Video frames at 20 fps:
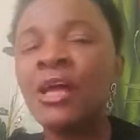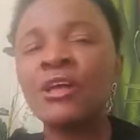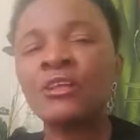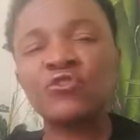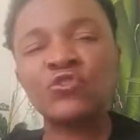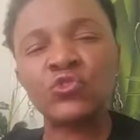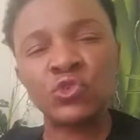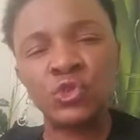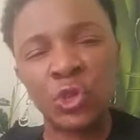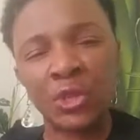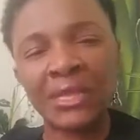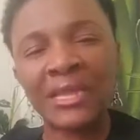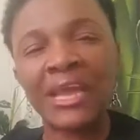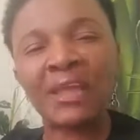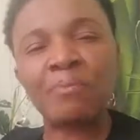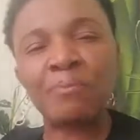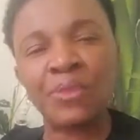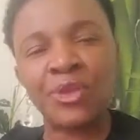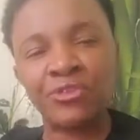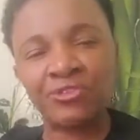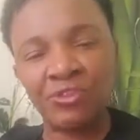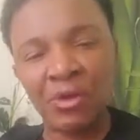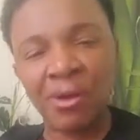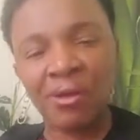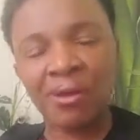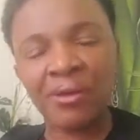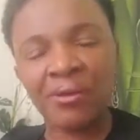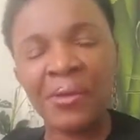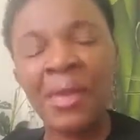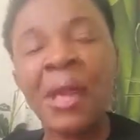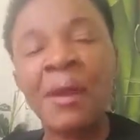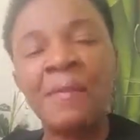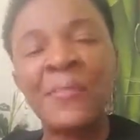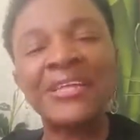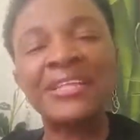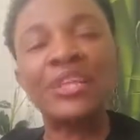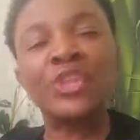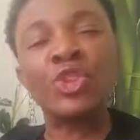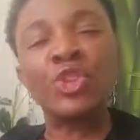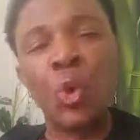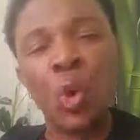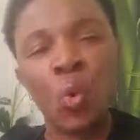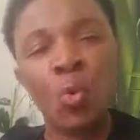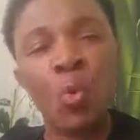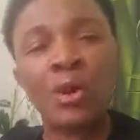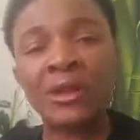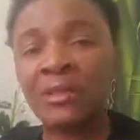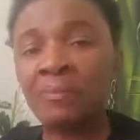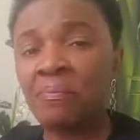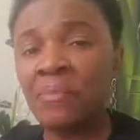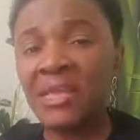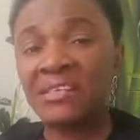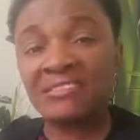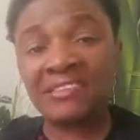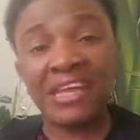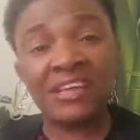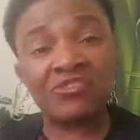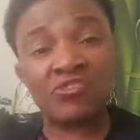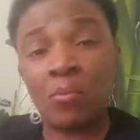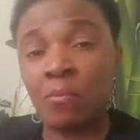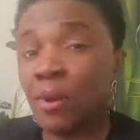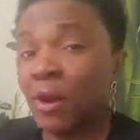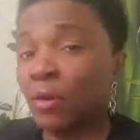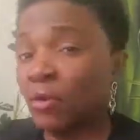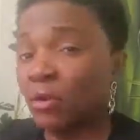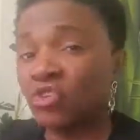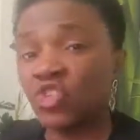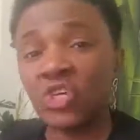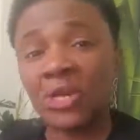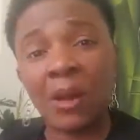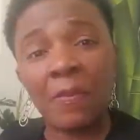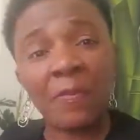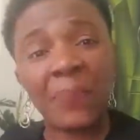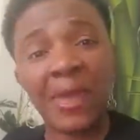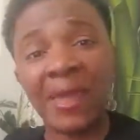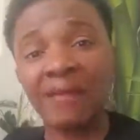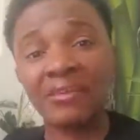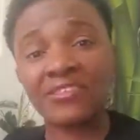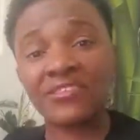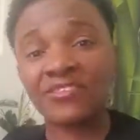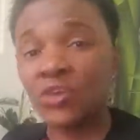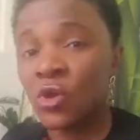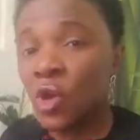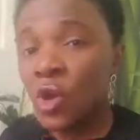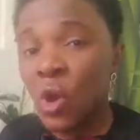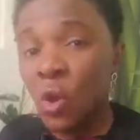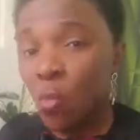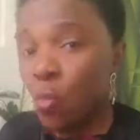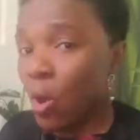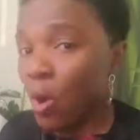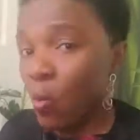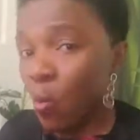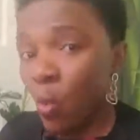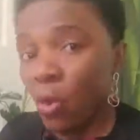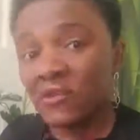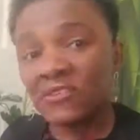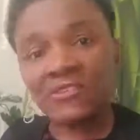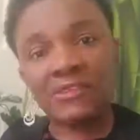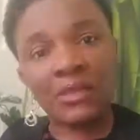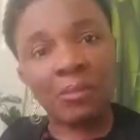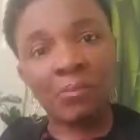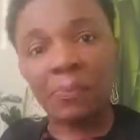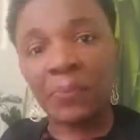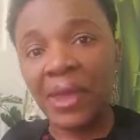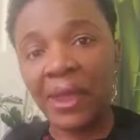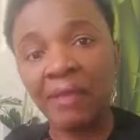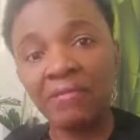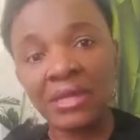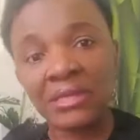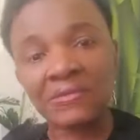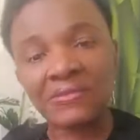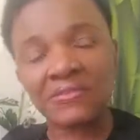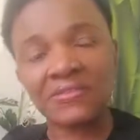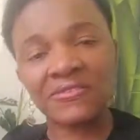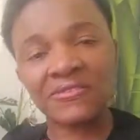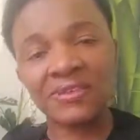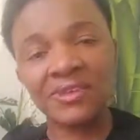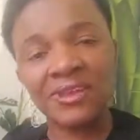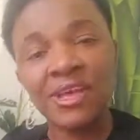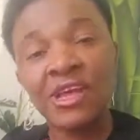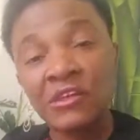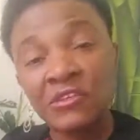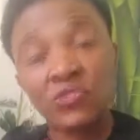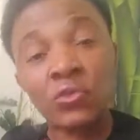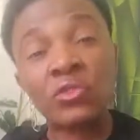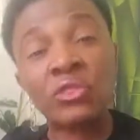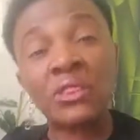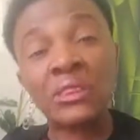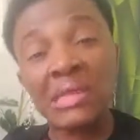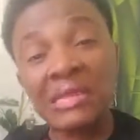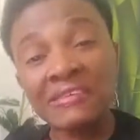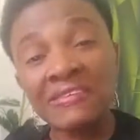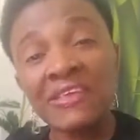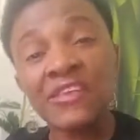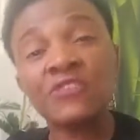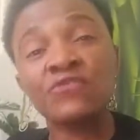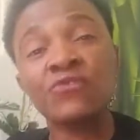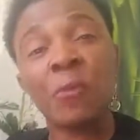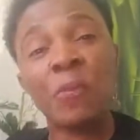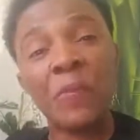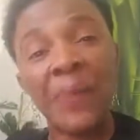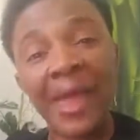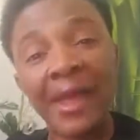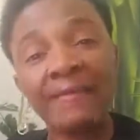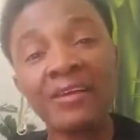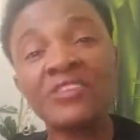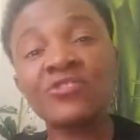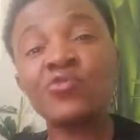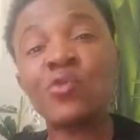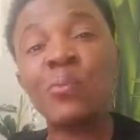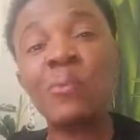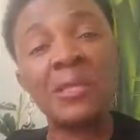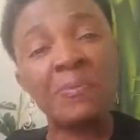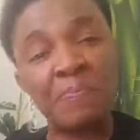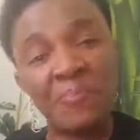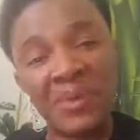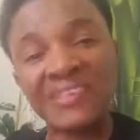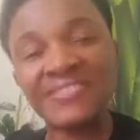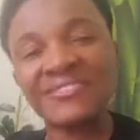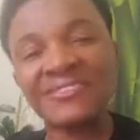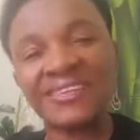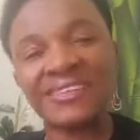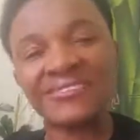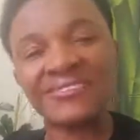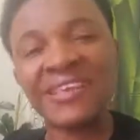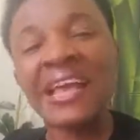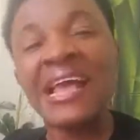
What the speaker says: Do not get me wrong. But they know what it means. There are some biological parents who are worse than parents. So this is for parents who mean business.